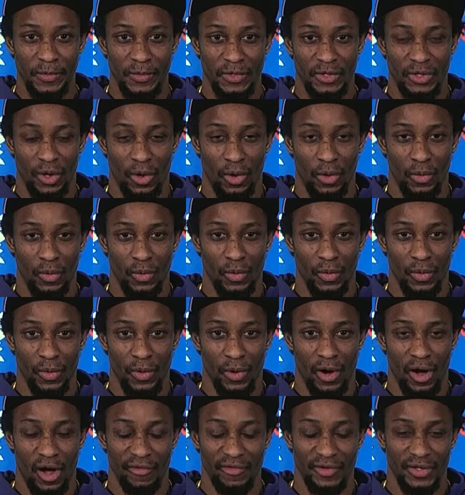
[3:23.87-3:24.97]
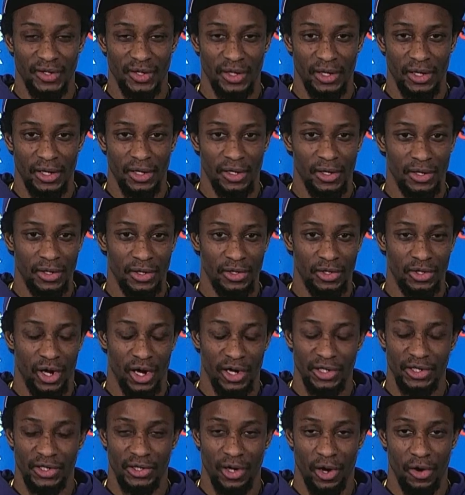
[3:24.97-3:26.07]
So obviously,
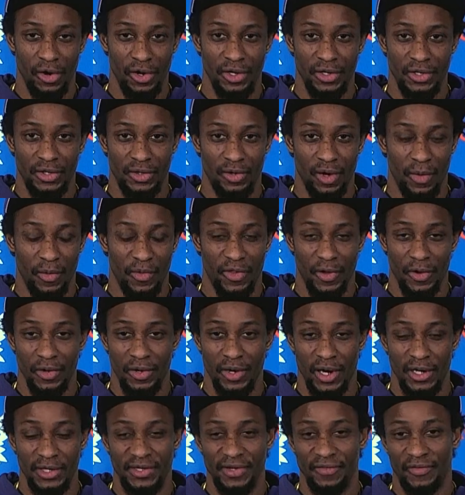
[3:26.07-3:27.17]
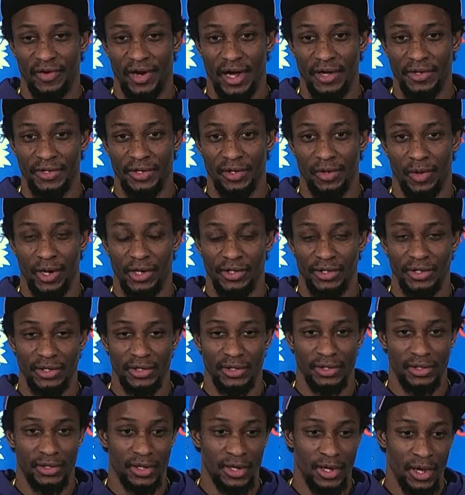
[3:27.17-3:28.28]
Johnny starting his scrum without you guys even asking questions
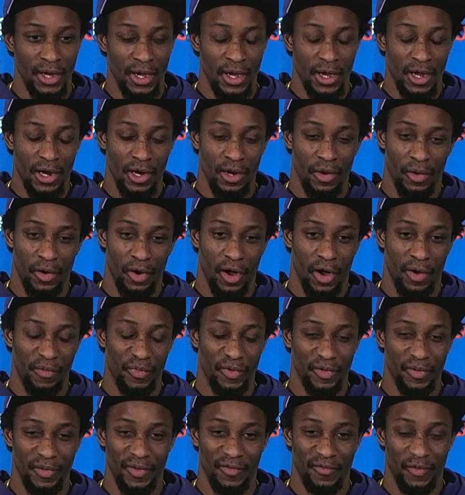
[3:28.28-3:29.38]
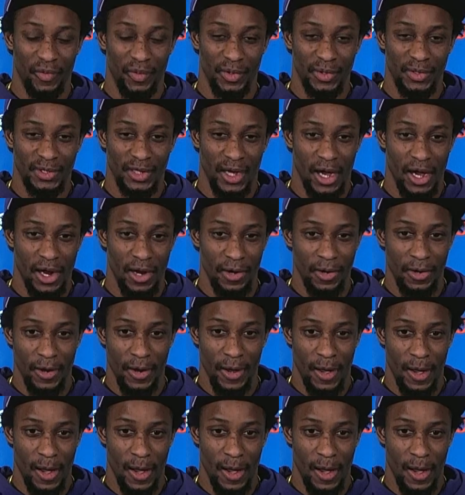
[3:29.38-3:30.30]
is, an unbelievable sign.